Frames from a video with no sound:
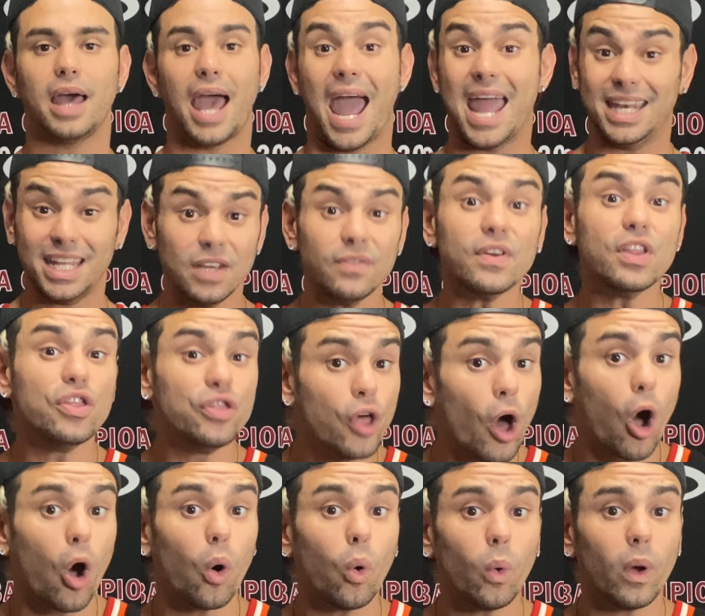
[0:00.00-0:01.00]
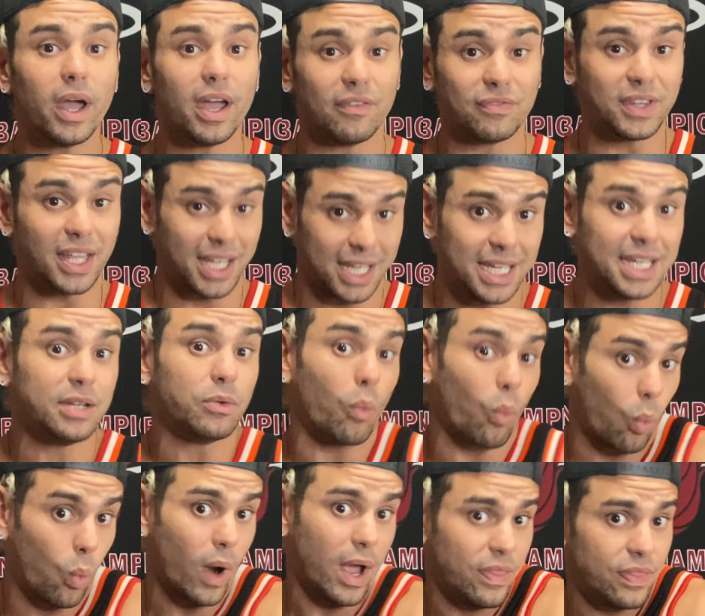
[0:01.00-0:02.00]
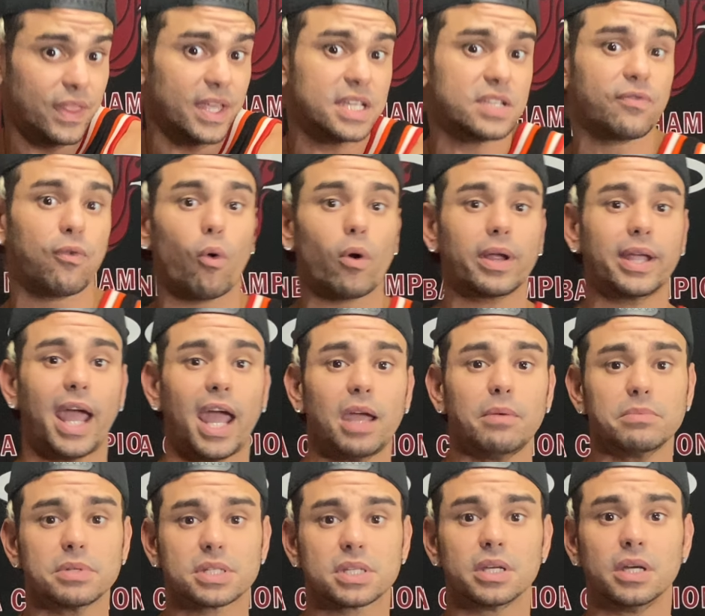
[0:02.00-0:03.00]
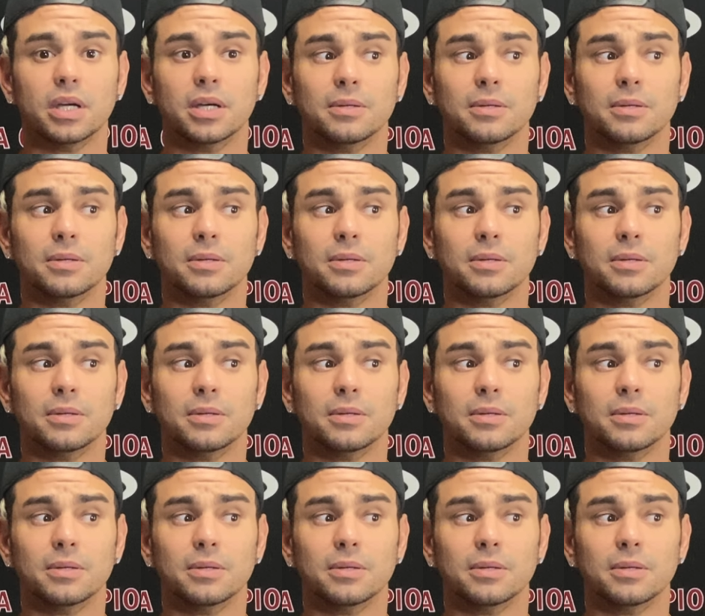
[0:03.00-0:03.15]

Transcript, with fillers: And even though if the Heat win these four games,